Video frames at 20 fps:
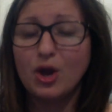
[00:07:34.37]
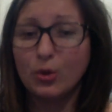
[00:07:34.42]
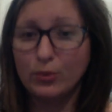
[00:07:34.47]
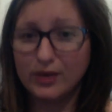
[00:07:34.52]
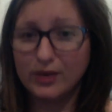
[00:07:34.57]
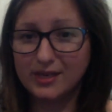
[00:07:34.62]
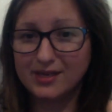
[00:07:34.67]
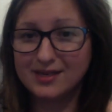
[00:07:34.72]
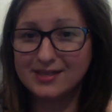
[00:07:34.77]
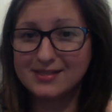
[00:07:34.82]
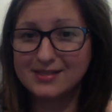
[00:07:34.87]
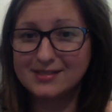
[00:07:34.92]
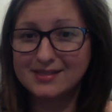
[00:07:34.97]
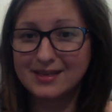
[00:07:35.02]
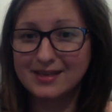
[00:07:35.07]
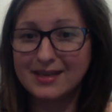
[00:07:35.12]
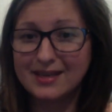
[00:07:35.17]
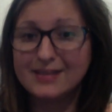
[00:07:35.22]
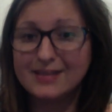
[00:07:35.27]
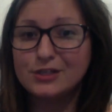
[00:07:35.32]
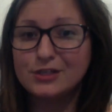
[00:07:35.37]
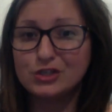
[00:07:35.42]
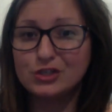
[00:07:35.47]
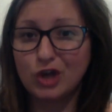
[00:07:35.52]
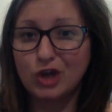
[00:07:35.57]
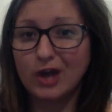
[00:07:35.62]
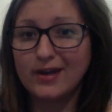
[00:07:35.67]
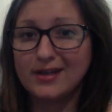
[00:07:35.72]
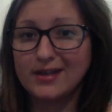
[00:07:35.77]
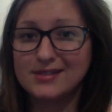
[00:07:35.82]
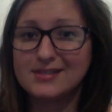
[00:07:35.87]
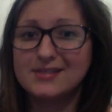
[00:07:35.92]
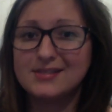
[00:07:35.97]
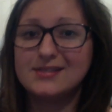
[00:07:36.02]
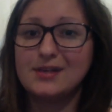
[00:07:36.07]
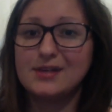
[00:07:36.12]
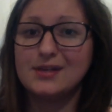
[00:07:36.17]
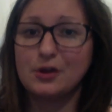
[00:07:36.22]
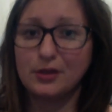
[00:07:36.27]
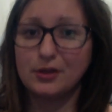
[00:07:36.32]
Weakness does not
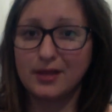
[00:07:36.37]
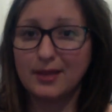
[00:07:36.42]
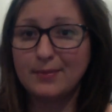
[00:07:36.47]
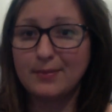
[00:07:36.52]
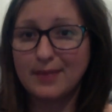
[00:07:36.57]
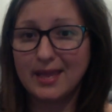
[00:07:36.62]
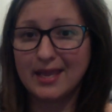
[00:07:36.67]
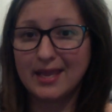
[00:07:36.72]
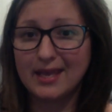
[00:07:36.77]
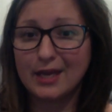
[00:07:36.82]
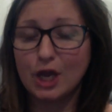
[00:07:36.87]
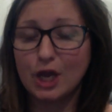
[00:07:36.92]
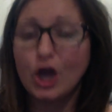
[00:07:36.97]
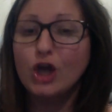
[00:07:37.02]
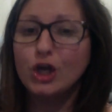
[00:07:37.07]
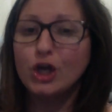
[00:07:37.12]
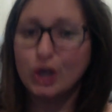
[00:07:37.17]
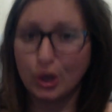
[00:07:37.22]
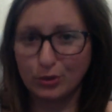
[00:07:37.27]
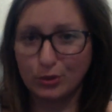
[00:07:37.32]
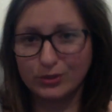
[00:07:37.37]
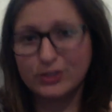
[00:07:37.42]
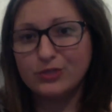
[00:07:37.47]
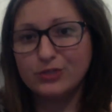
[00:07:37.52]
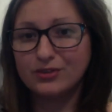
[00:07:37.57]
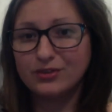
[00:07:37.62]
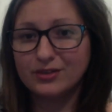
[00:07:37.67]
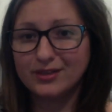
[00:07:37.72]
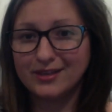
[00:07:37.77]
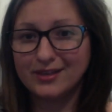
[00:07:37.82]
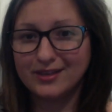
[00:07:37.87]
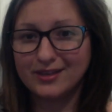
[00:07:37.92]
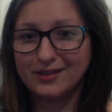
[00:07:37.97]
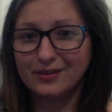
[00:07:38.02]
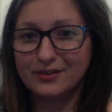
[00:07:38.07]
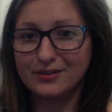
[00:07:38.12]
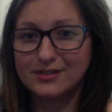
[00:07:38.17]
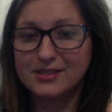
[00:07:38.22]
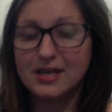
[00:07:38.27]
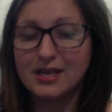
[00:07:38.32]
necessarily mean go and do your
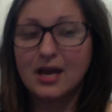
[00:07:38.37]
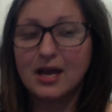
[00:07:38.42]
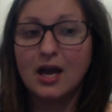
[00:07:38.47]
Kegels.